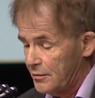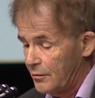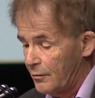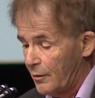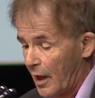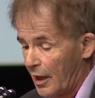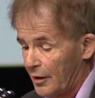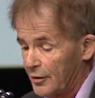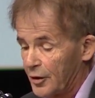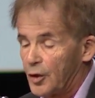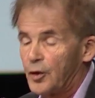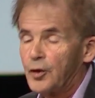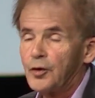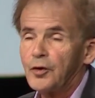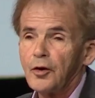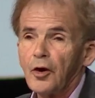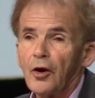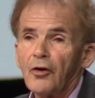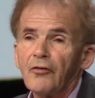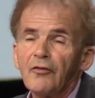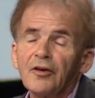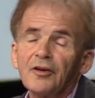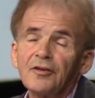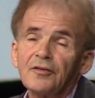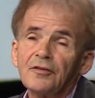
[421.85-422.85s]
while the
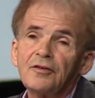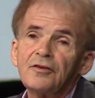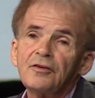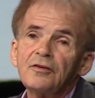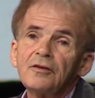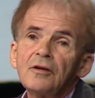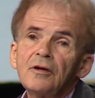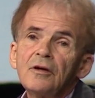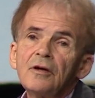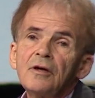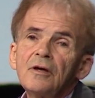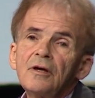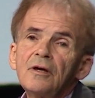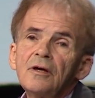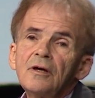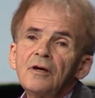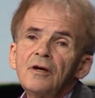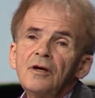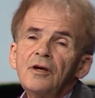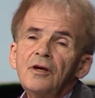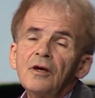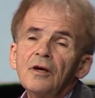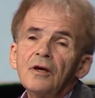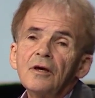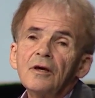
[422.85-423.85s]
current
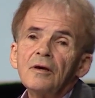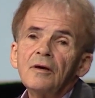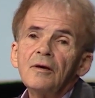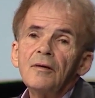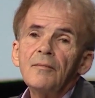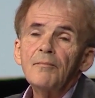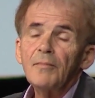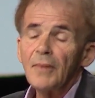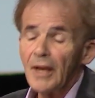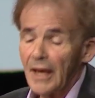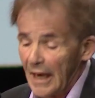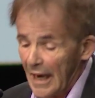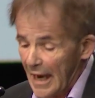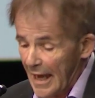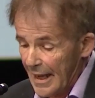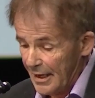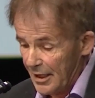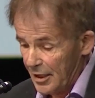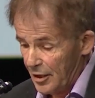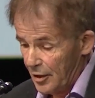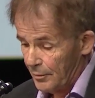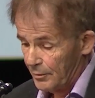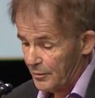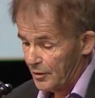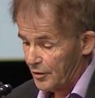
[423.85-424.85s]

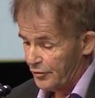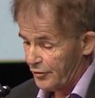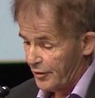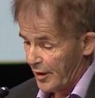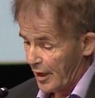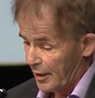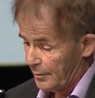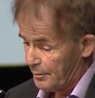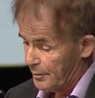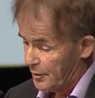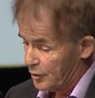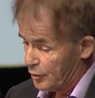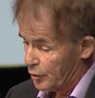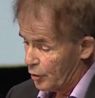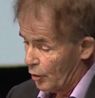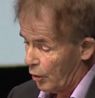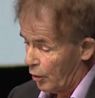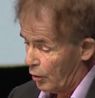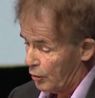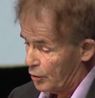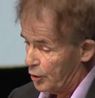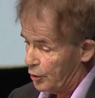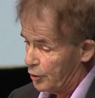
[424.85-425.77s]
Millennium Development Goal,